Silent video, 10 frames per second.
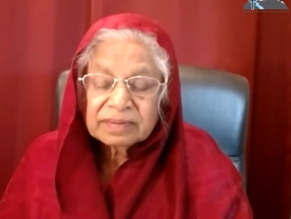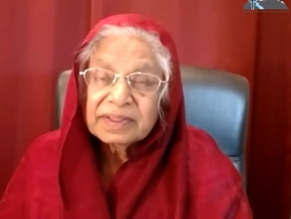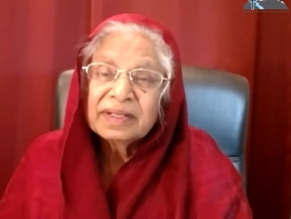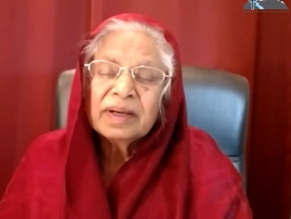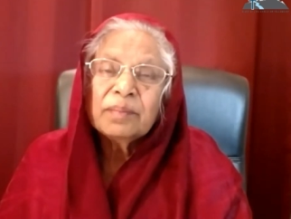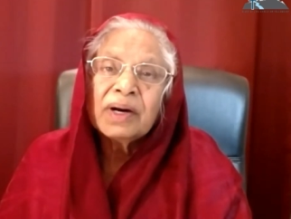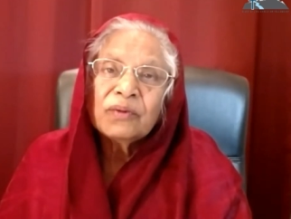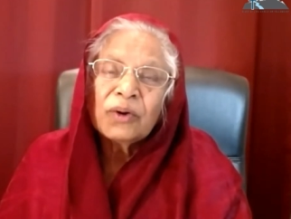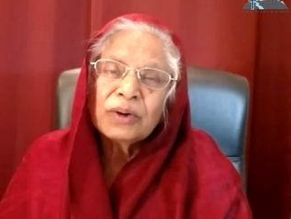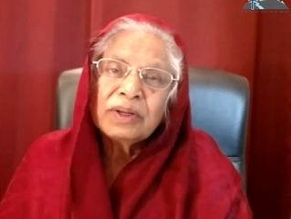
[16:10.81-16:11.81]
Then,
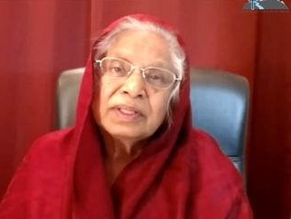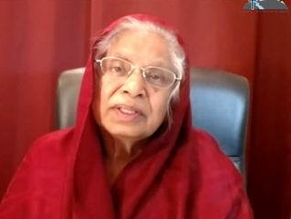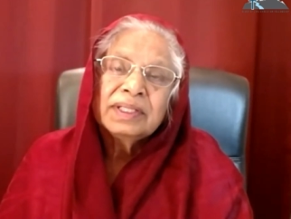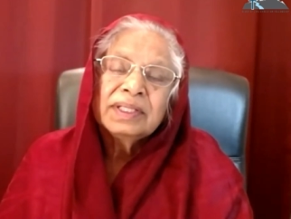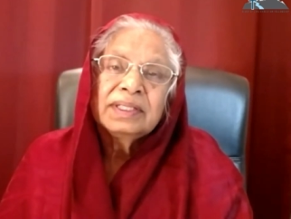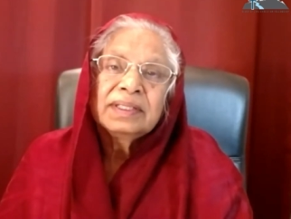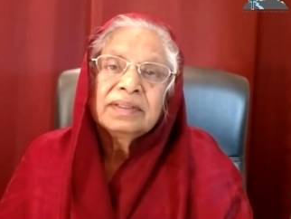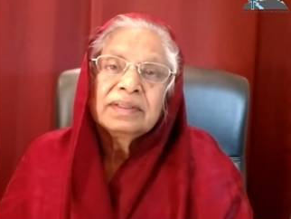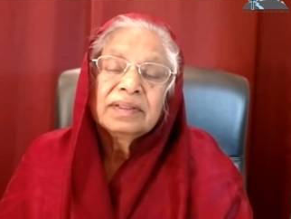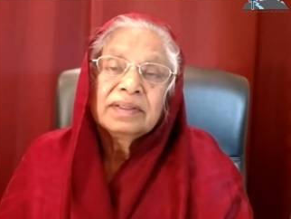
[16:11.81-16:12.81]
above all,
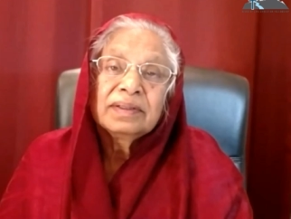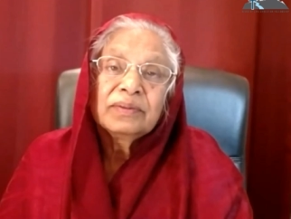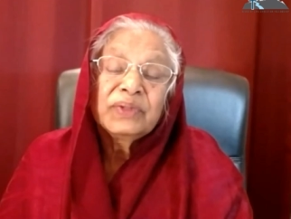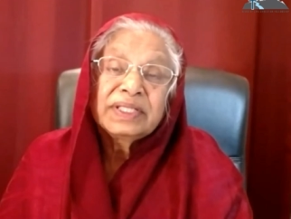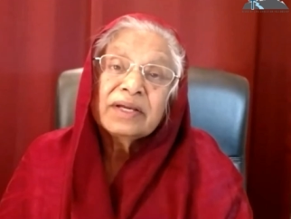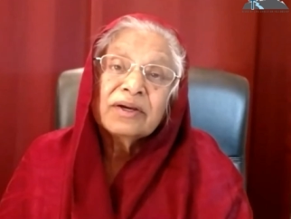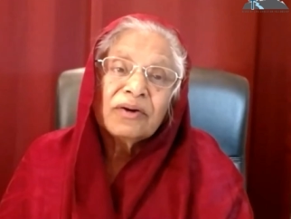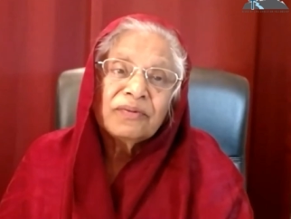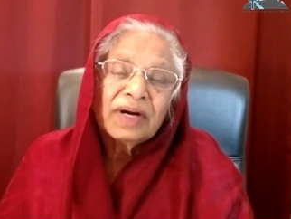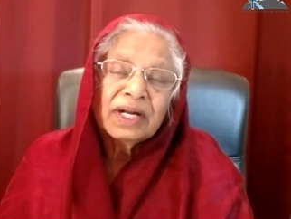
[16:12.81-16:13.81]
we think
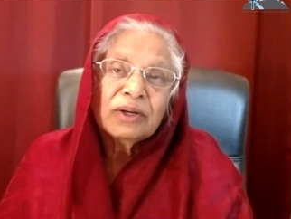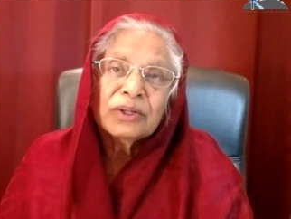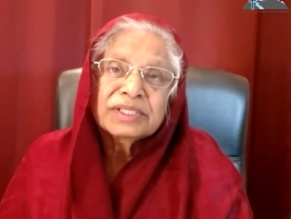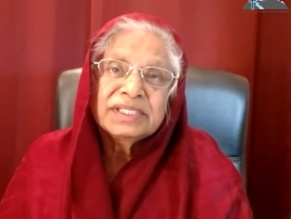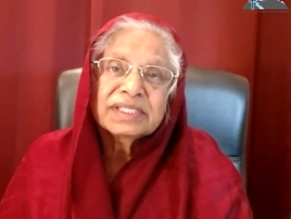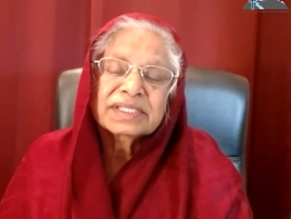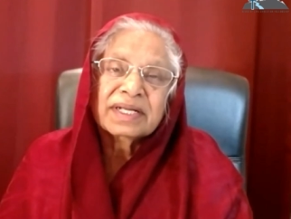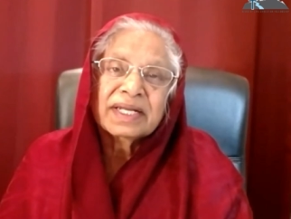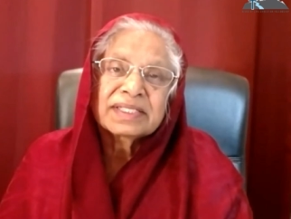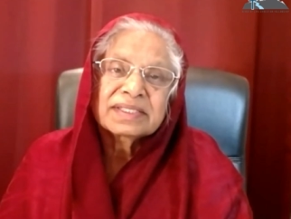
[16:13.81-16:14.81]
of our Lord Jesus
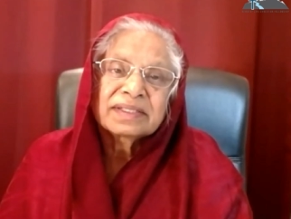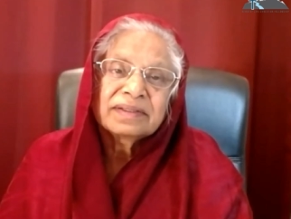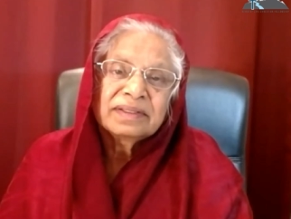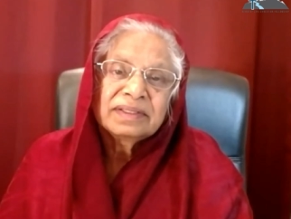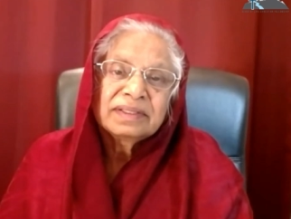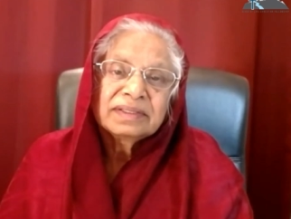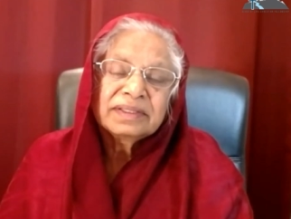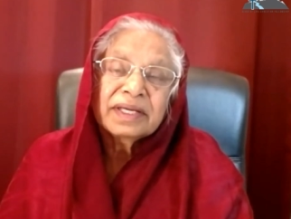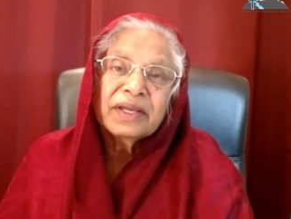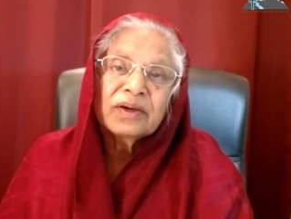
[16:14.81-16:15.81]
Christ,
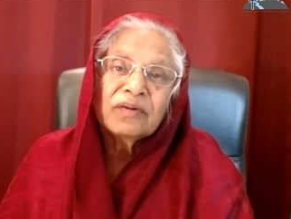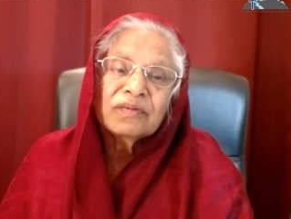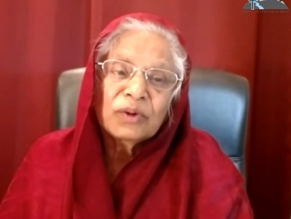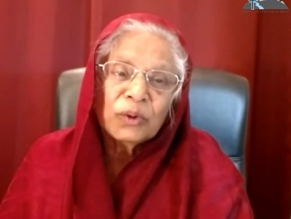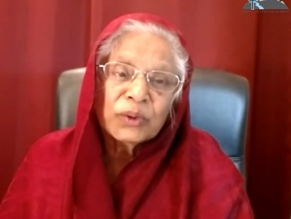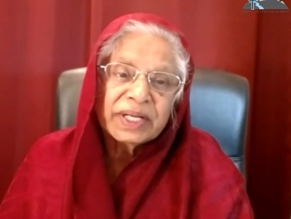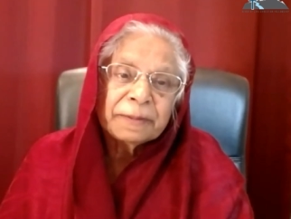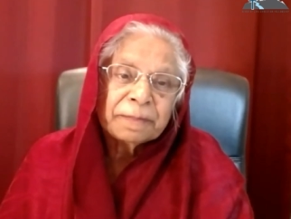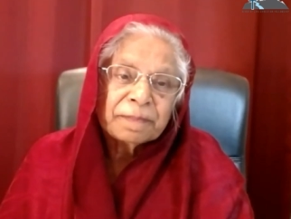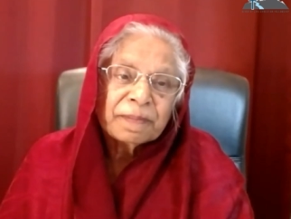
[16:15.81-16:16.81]
the King of
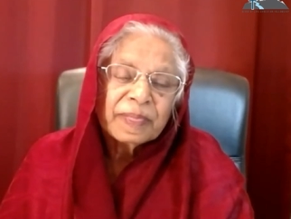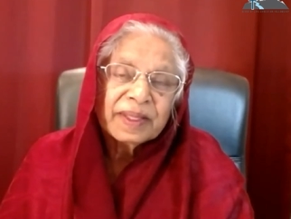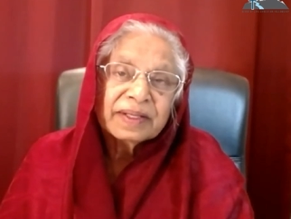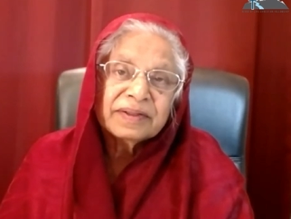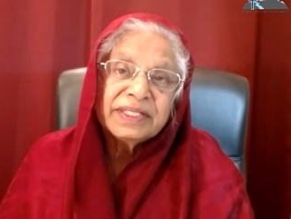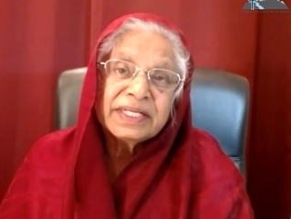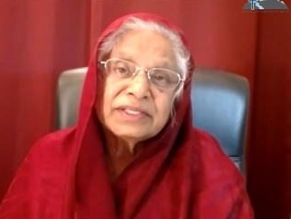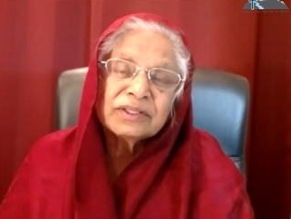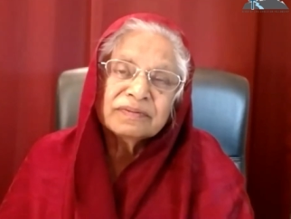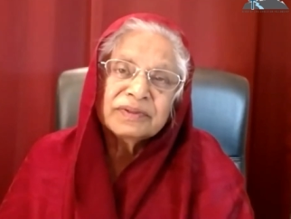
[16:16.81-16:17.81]
glory, the
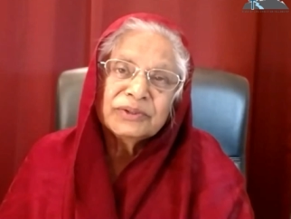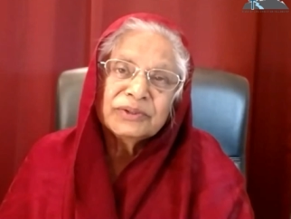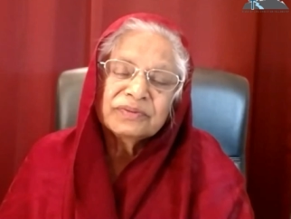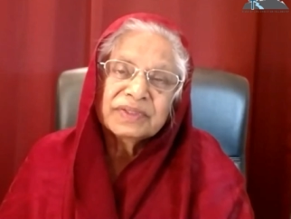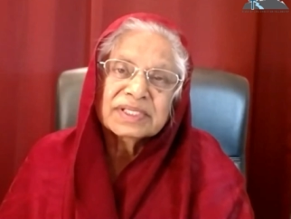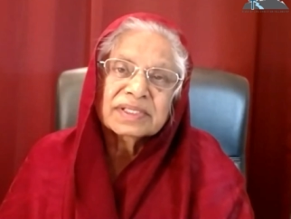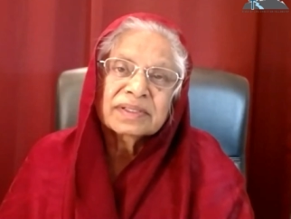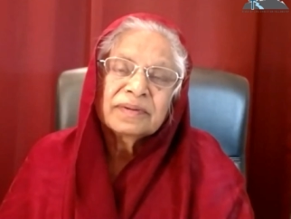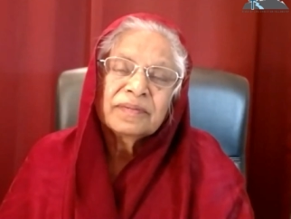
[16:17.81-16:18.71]
creator of the universe,